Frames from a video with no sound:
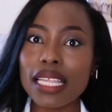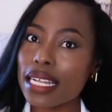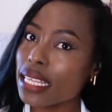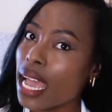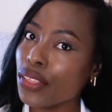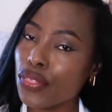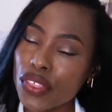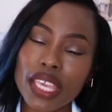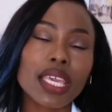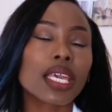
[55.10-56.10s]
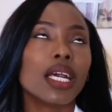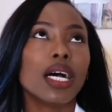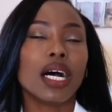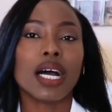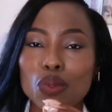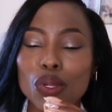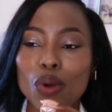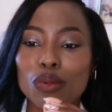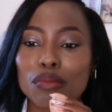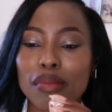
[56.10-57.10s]
that I think are one
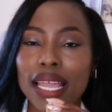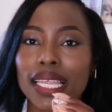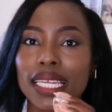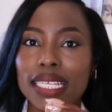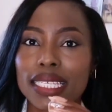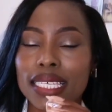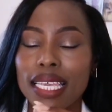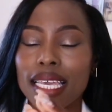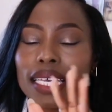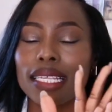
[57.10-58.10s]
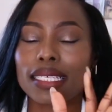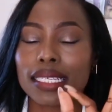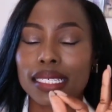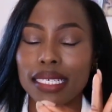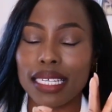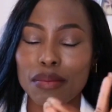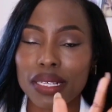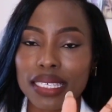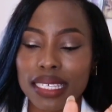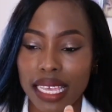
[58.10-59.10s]
on my list here. It is the denim
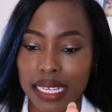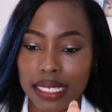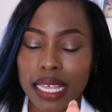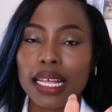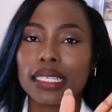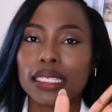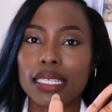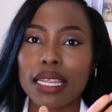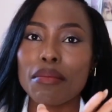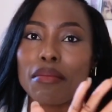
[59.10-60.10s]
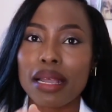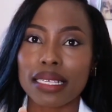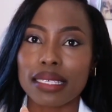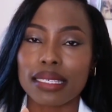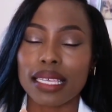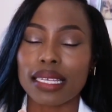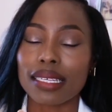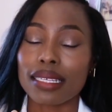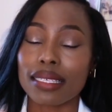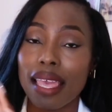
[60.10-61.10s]
skirt the name Maxi Skirt
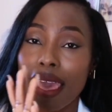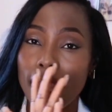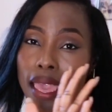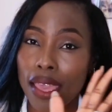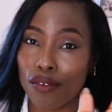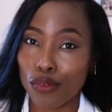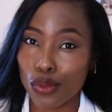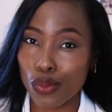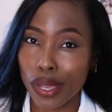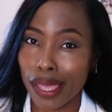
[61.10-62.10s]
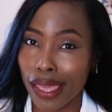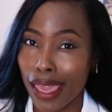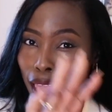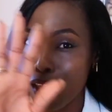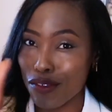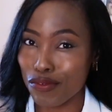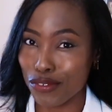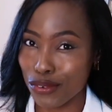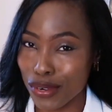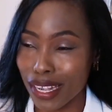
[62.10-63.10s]
is everywhere,
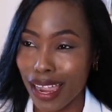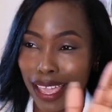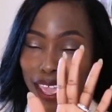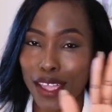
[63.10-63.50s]
everywhere, like